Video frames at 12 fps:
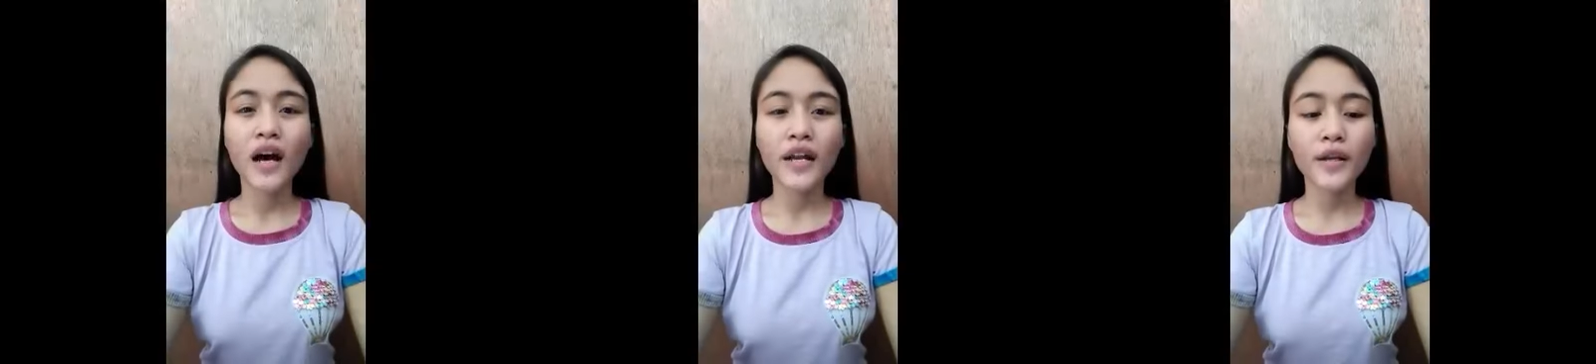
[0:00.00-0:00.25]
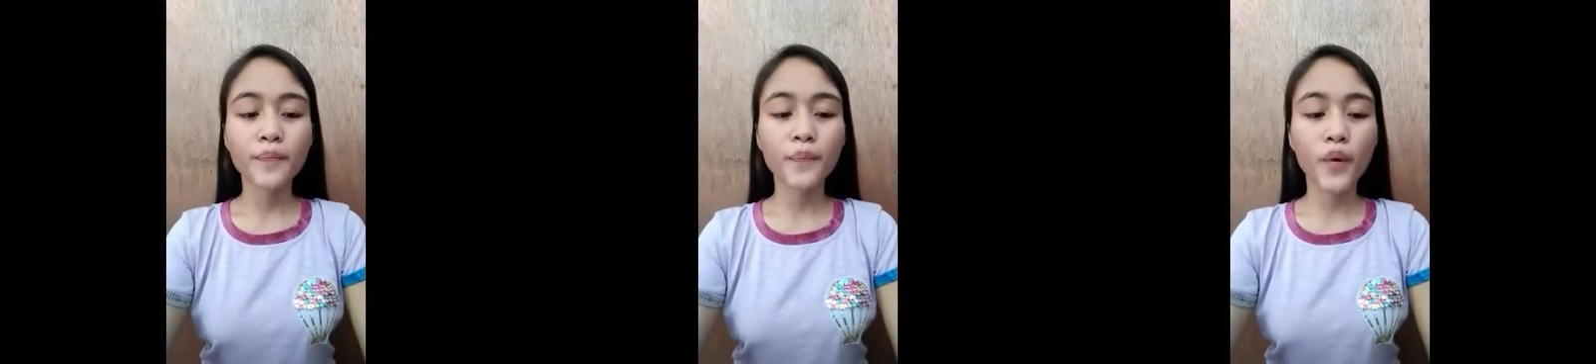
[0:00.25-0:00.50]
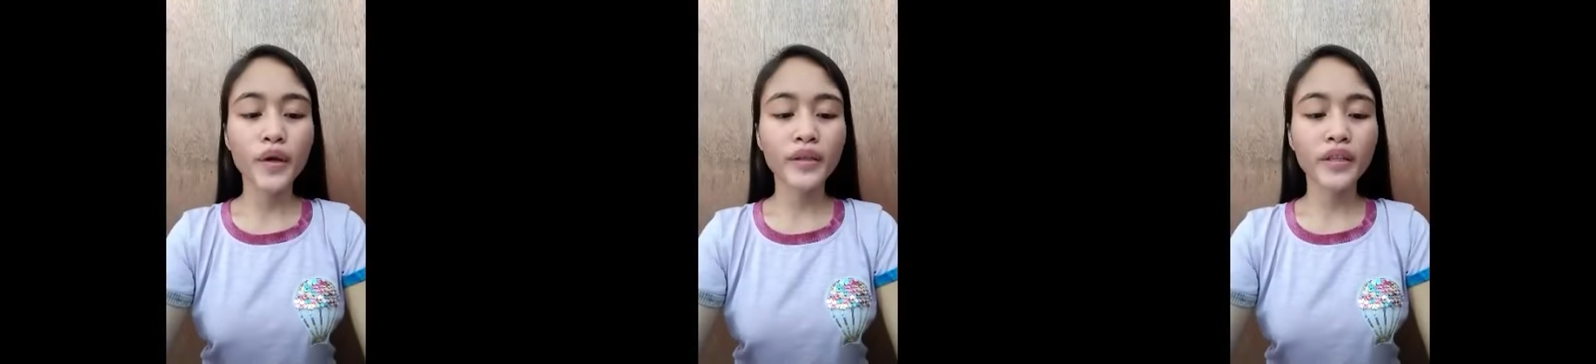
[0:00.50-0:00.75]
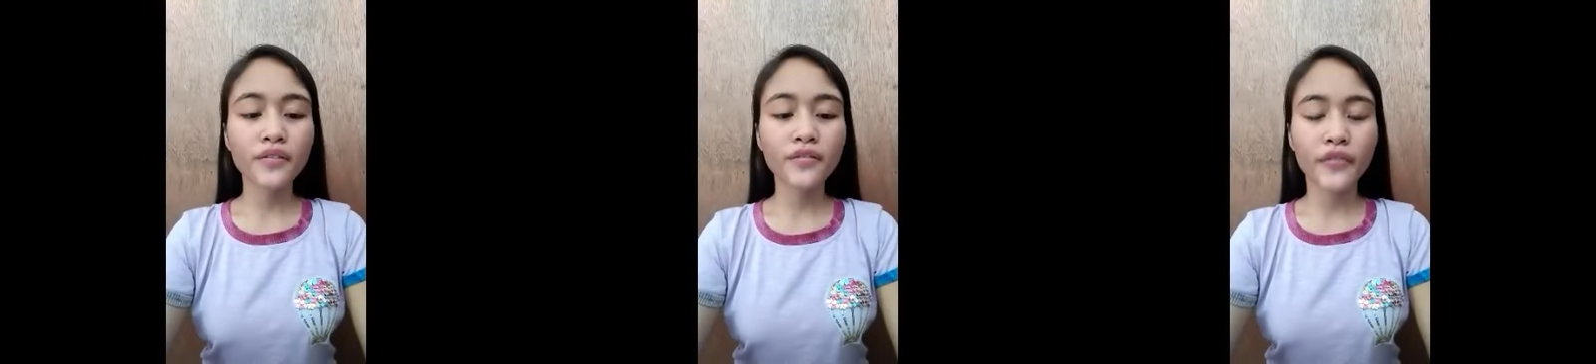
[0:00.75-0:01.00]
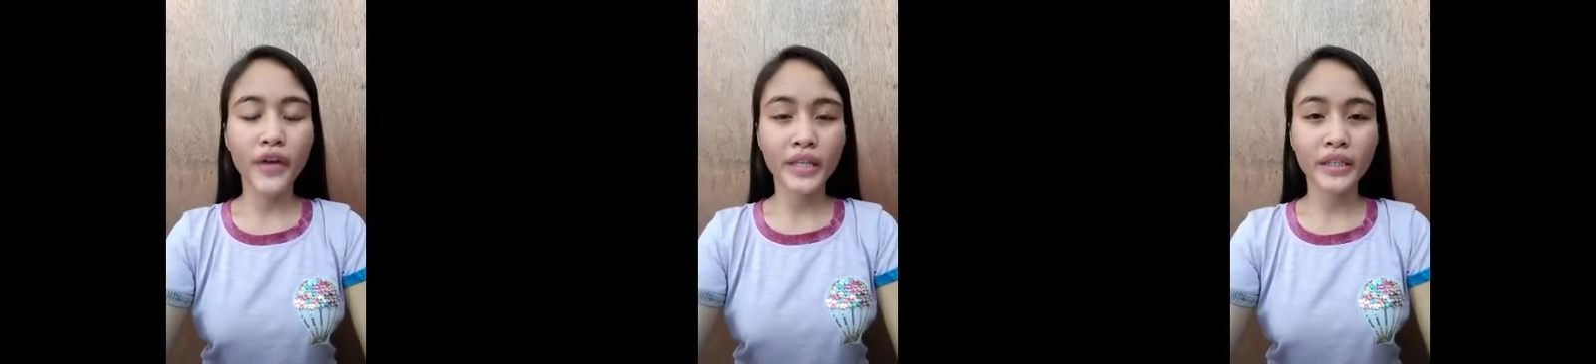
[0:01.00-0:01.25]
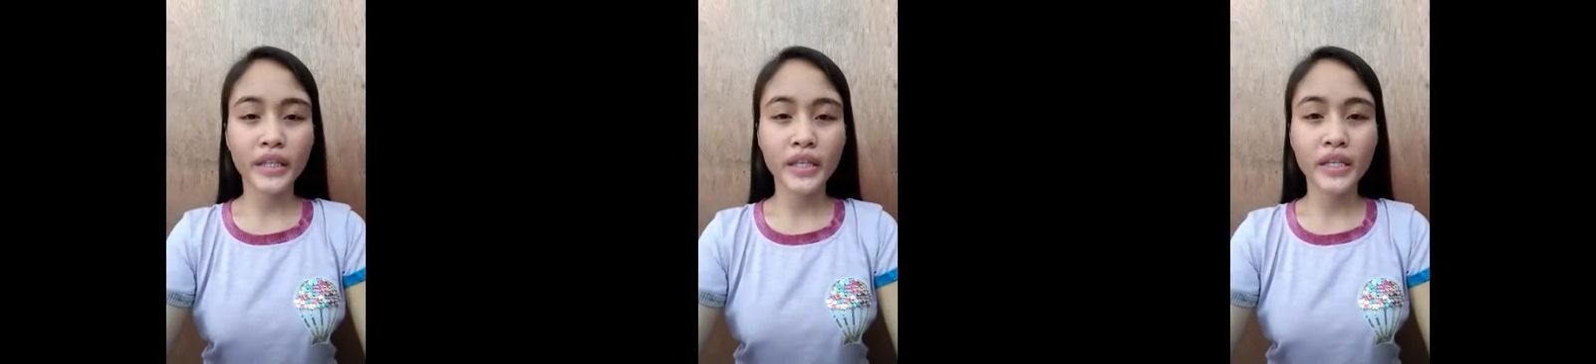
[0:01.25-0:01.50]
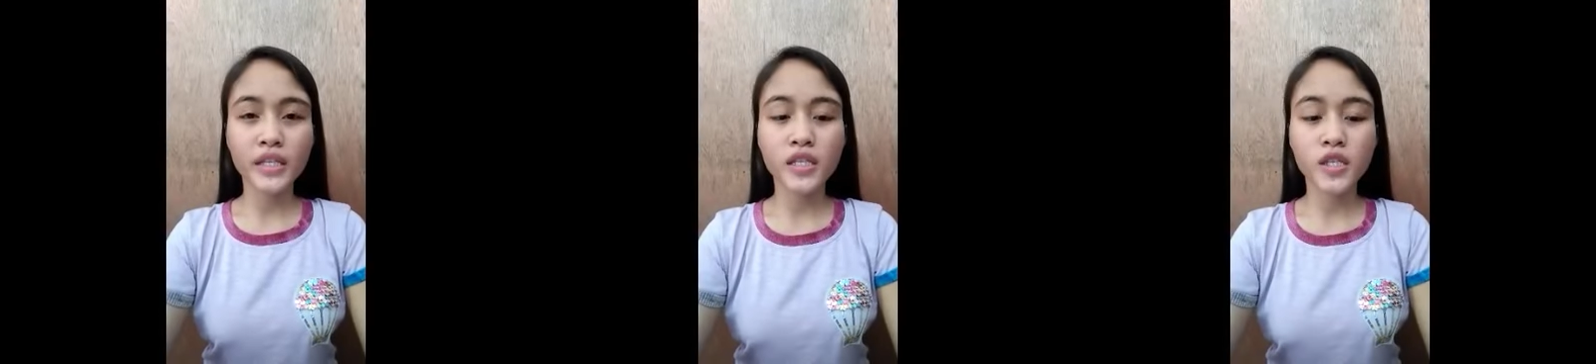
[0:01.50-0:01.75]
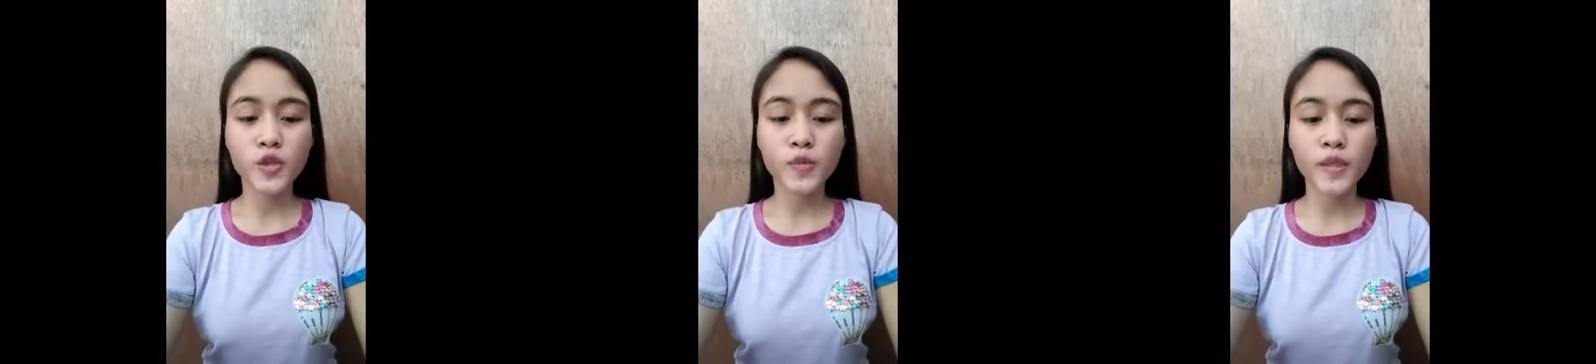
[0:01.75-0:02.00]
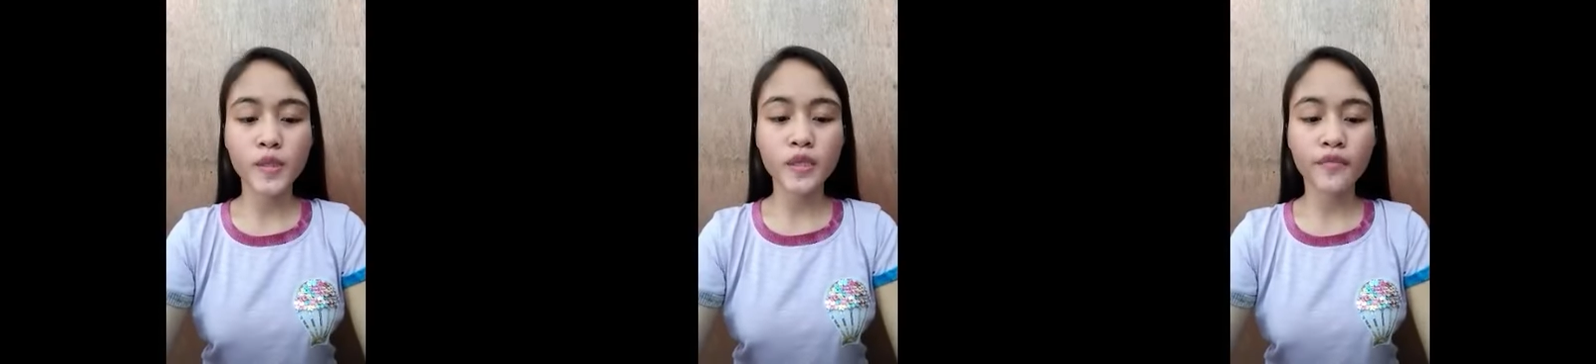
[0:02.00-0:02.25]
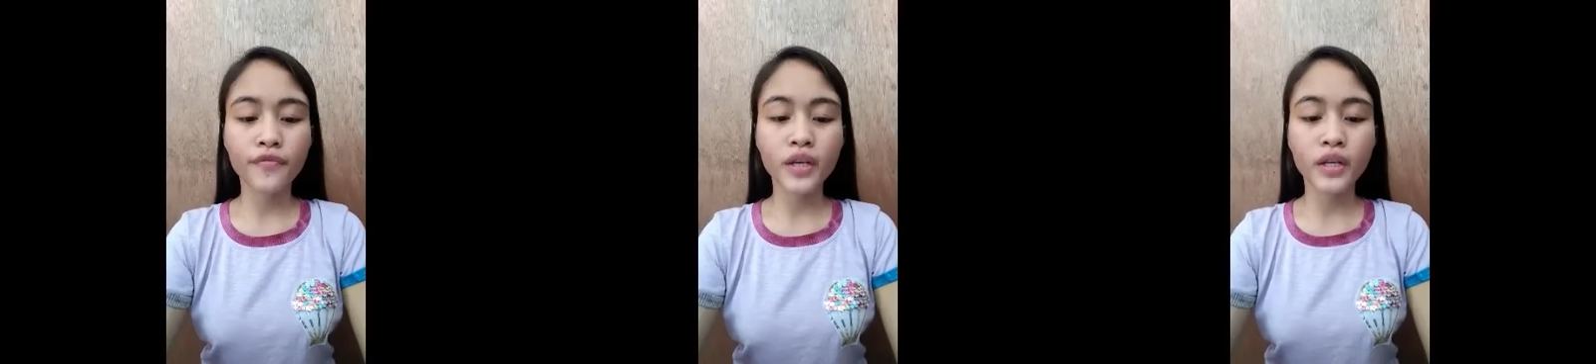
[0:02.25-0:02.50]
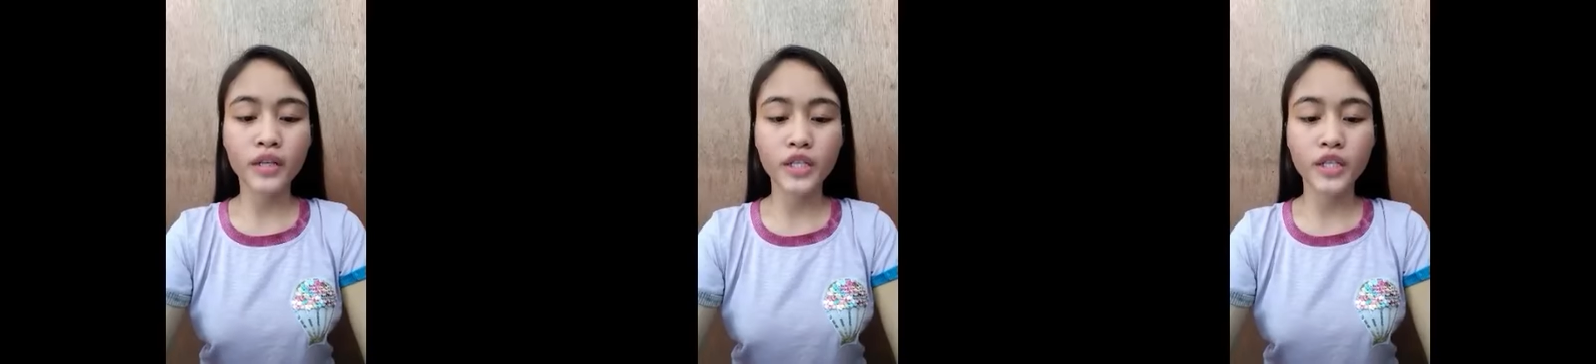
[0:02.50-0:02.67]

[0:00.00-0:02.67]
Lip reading: An important finding is that specific